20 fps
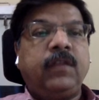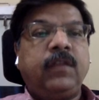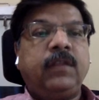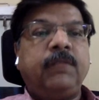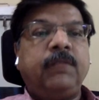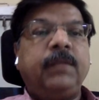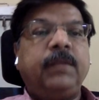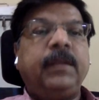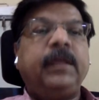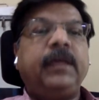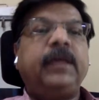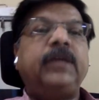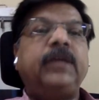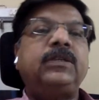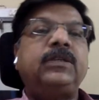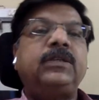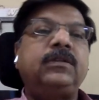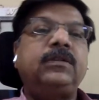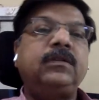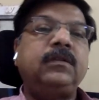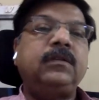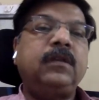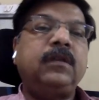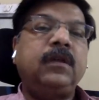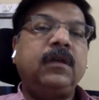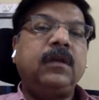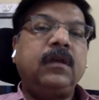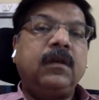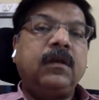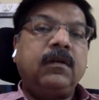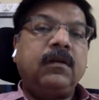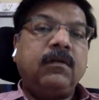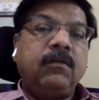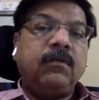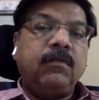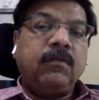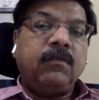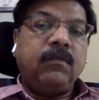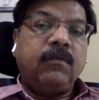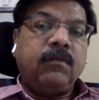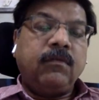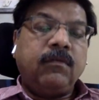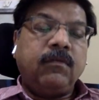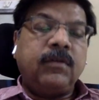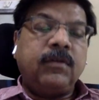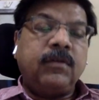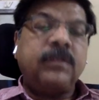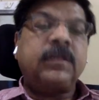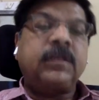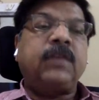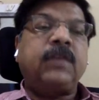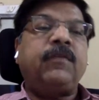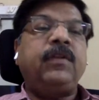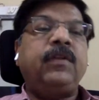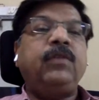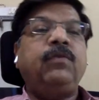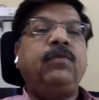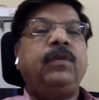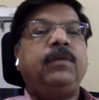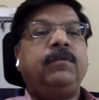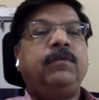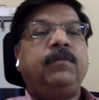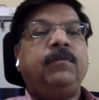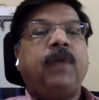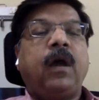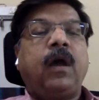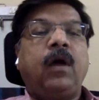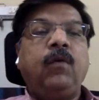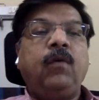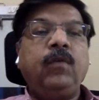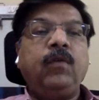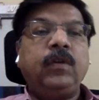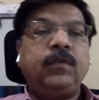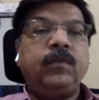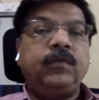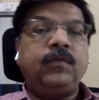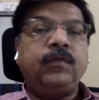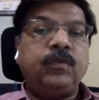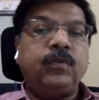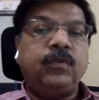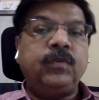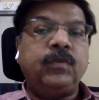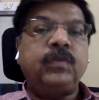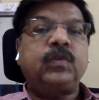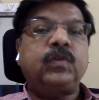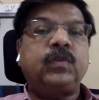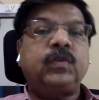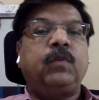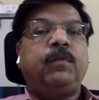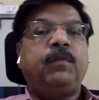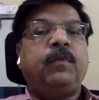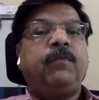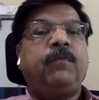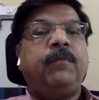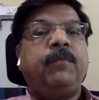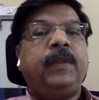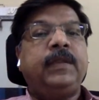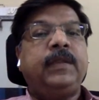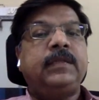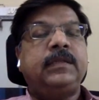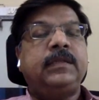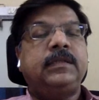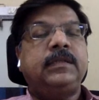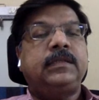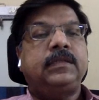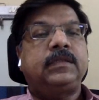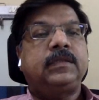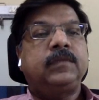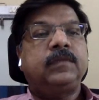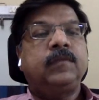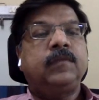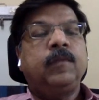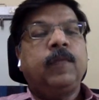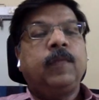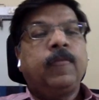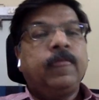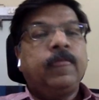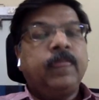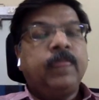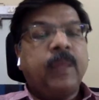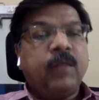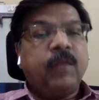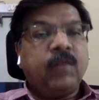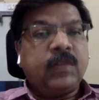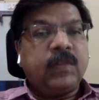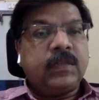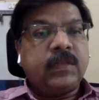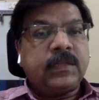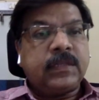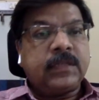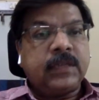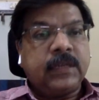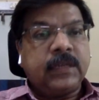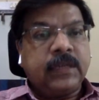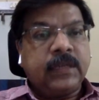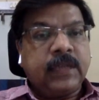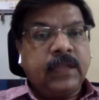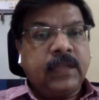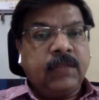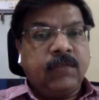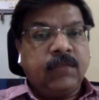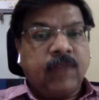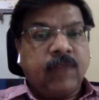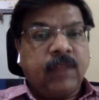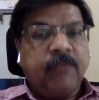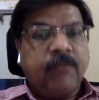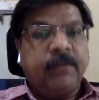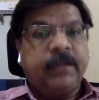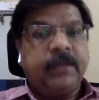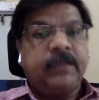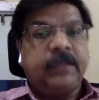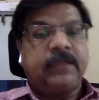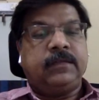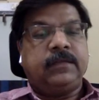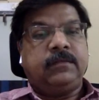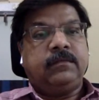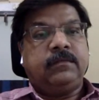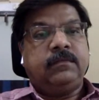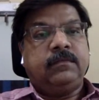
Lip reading: the medication was given to him out of those group of medicines. There was certainly one medicine